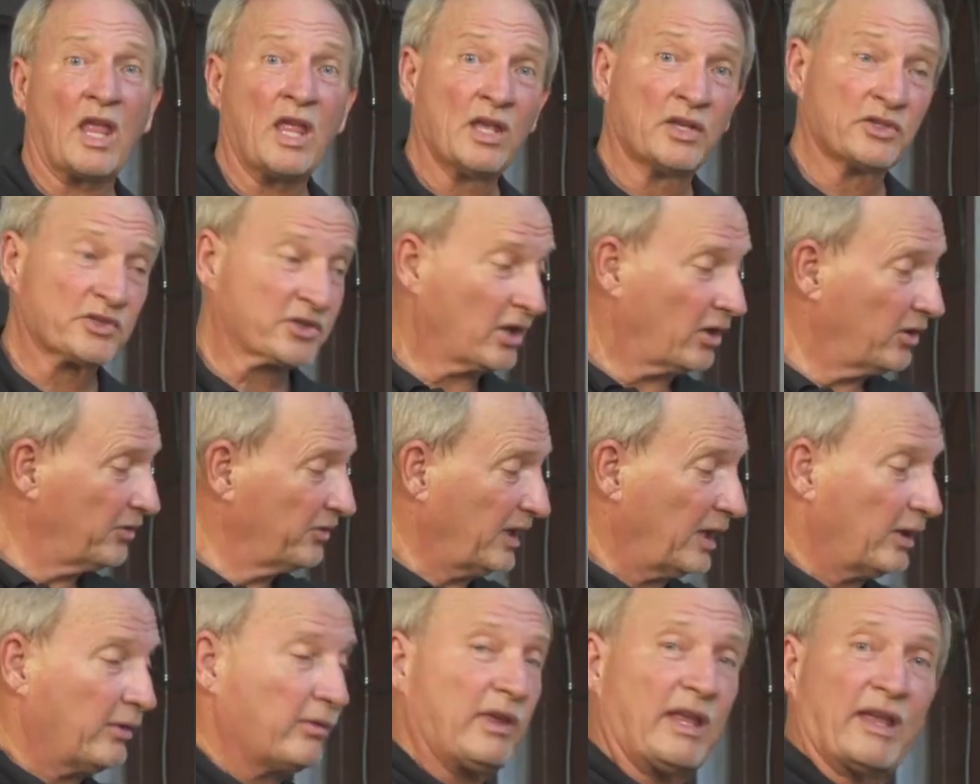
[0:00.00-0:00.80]
So
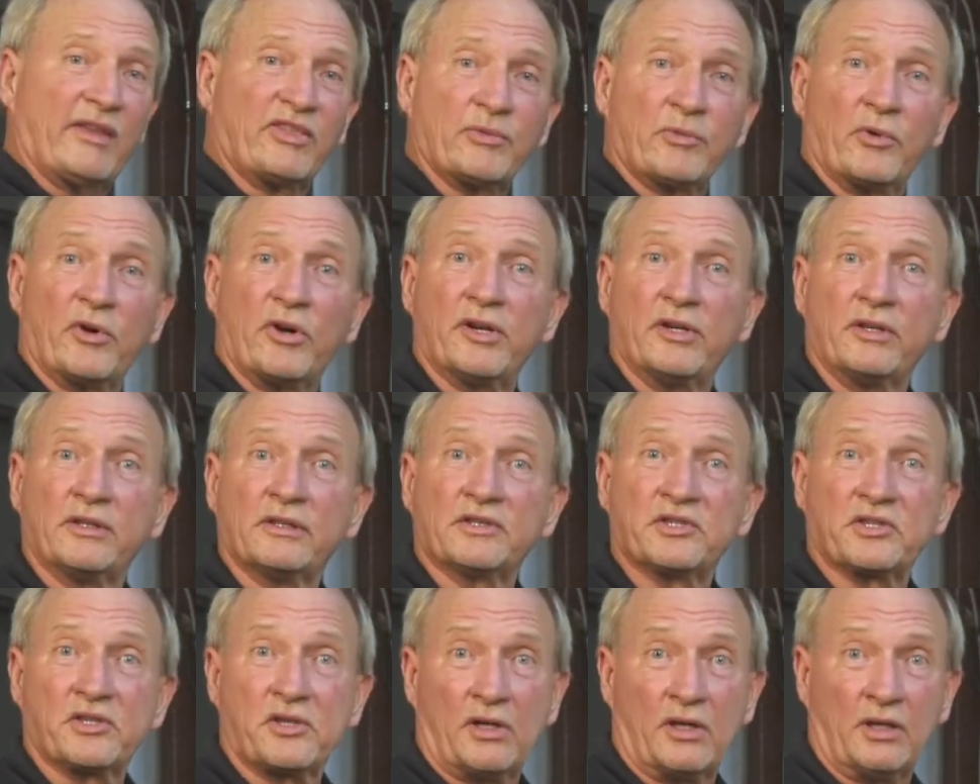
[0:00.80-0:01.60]
now we have the burner
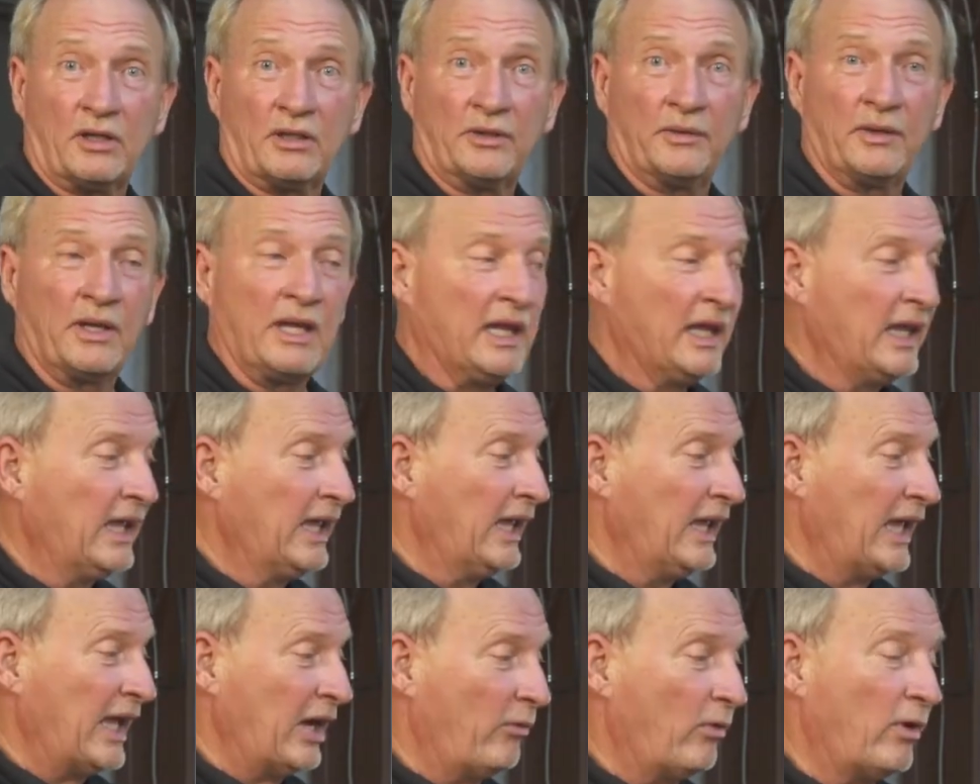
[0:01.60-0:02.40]
installed.
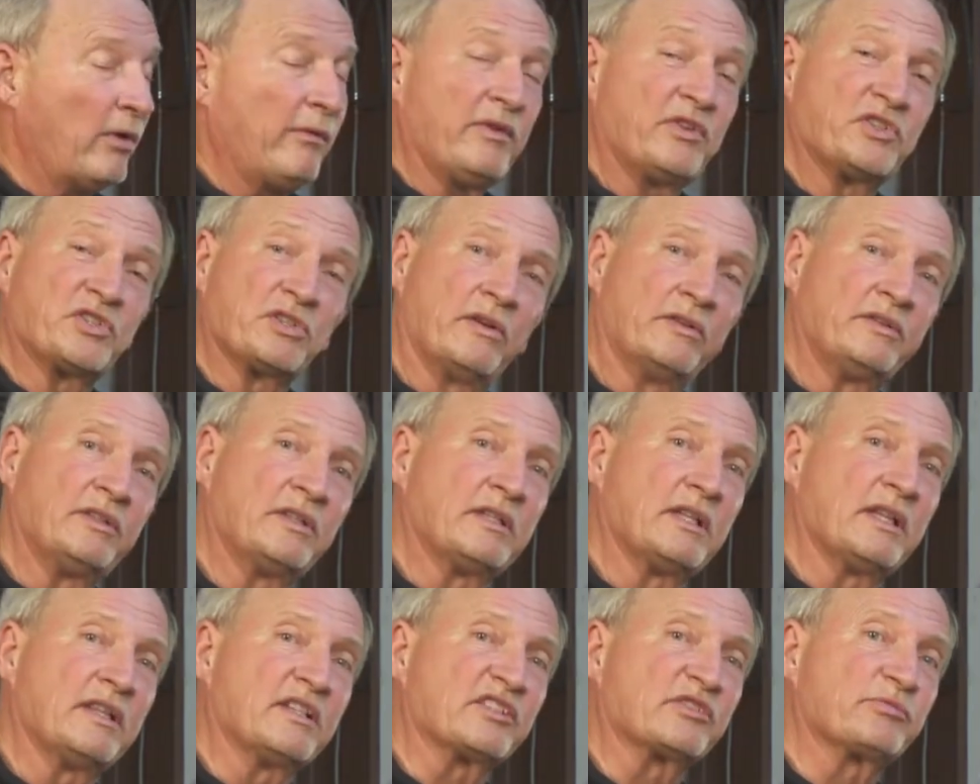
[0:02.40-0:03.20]
And what we've shown you
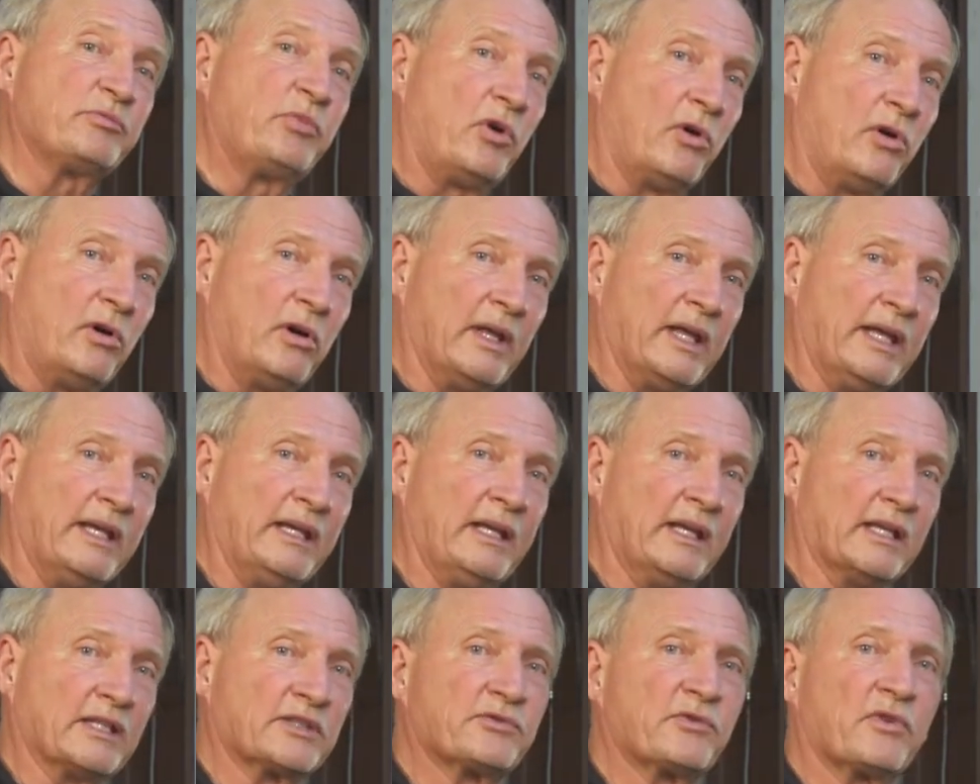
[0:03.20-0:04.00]
to this
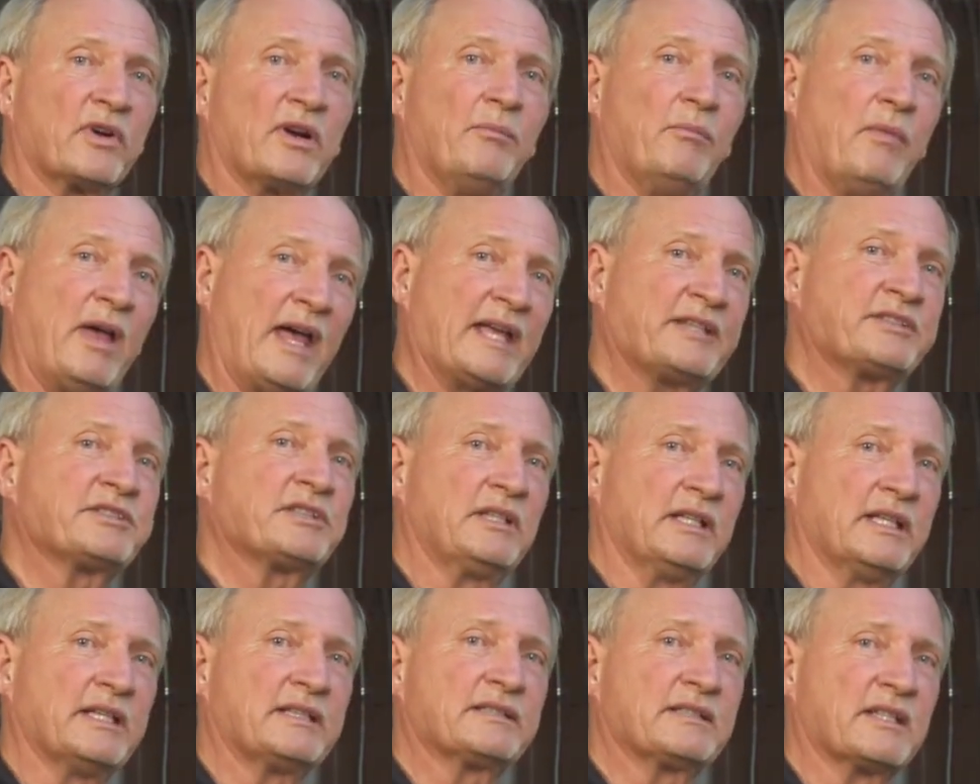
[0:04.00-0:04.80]
point is for a match
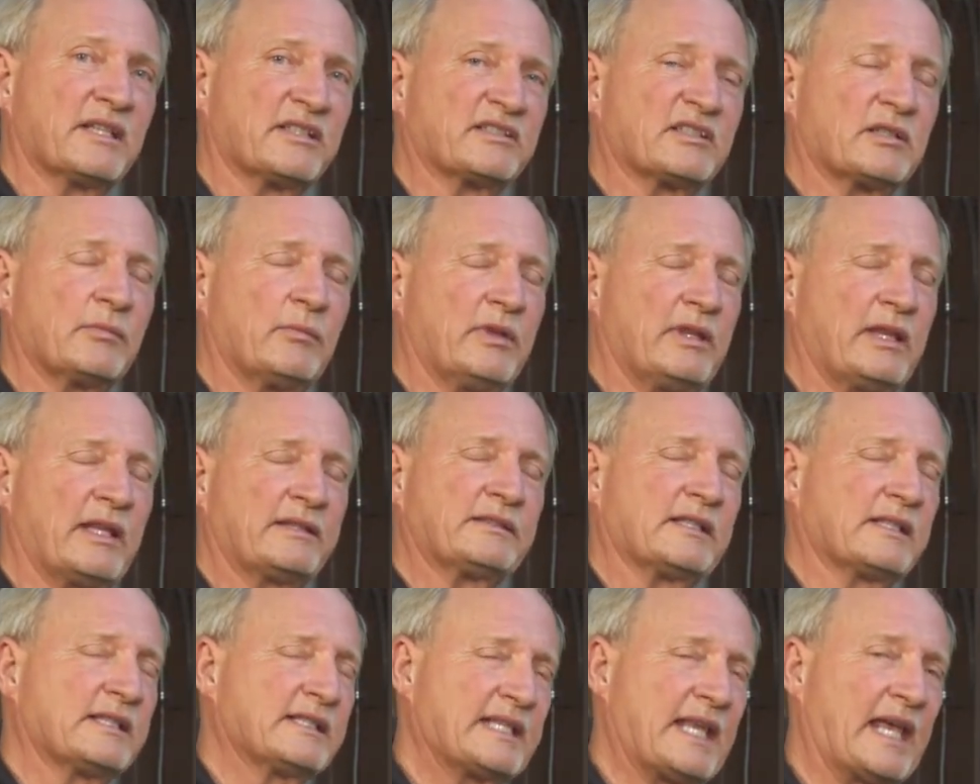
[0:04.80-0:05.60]
lit system, and
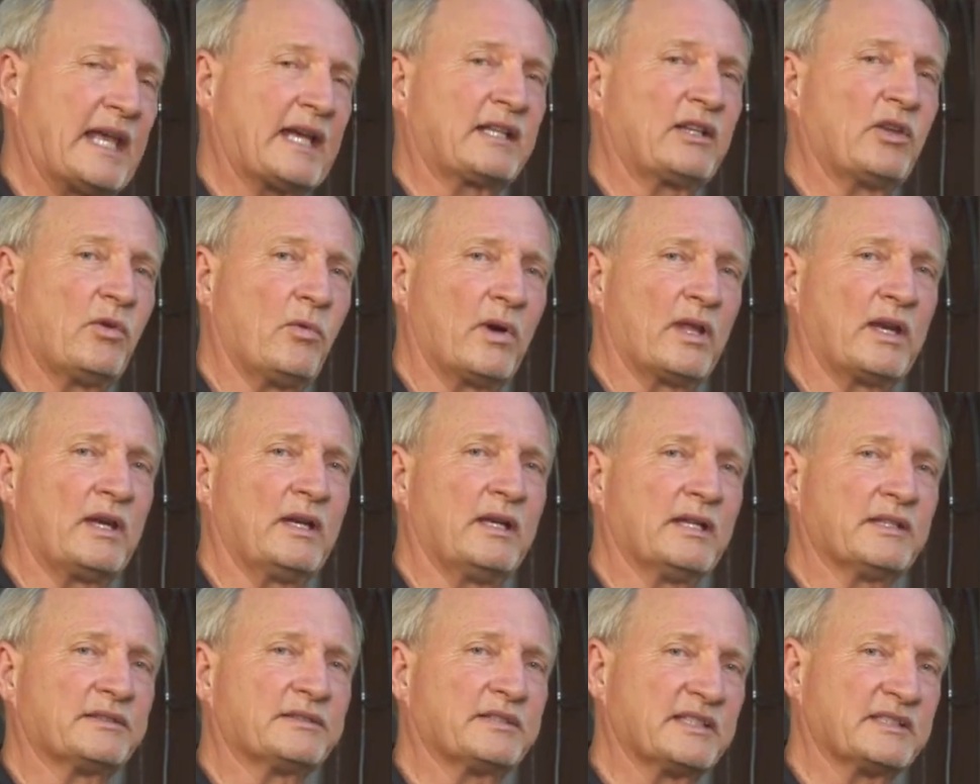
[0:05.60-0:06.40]
that's exactly what it
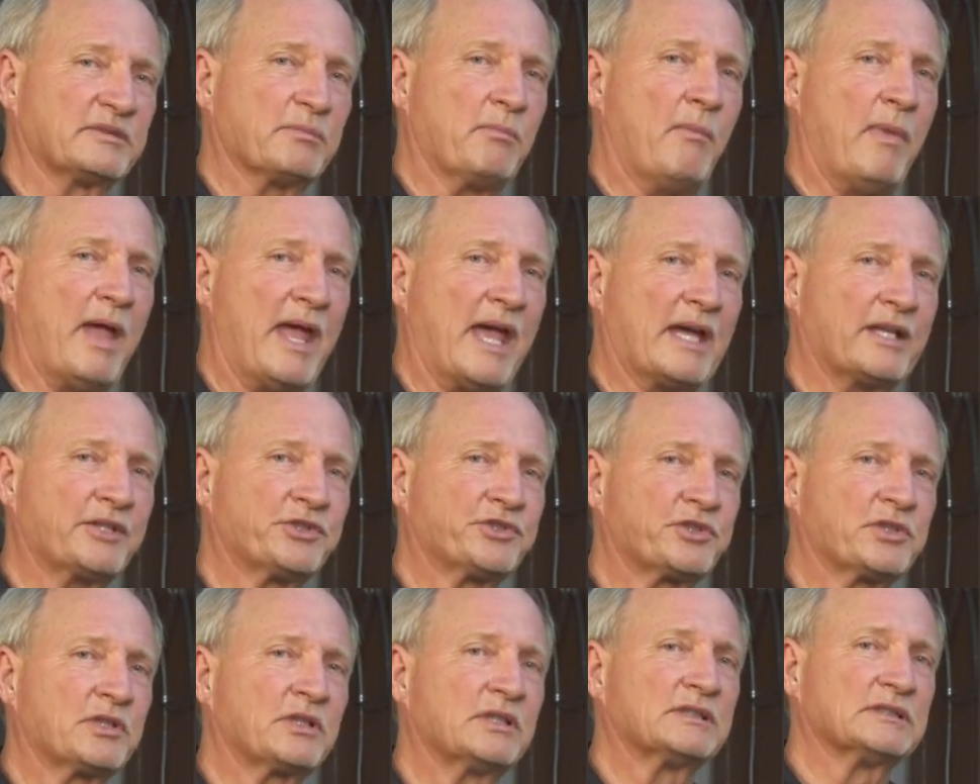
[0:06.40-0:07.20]
is. It's
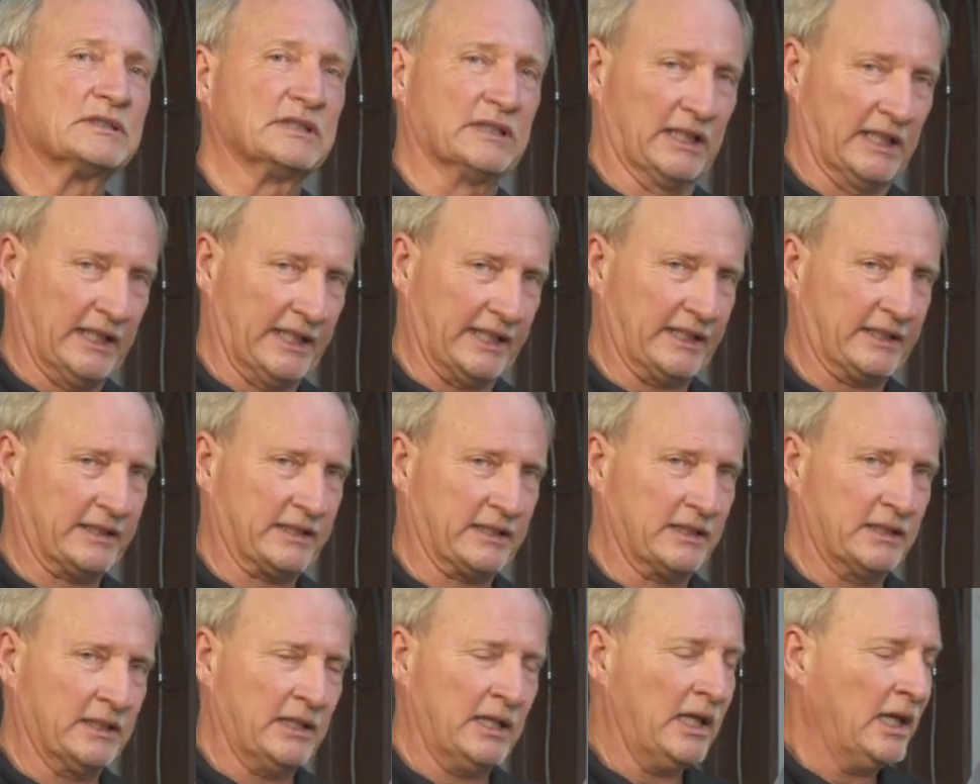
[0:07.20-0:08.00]
match lit.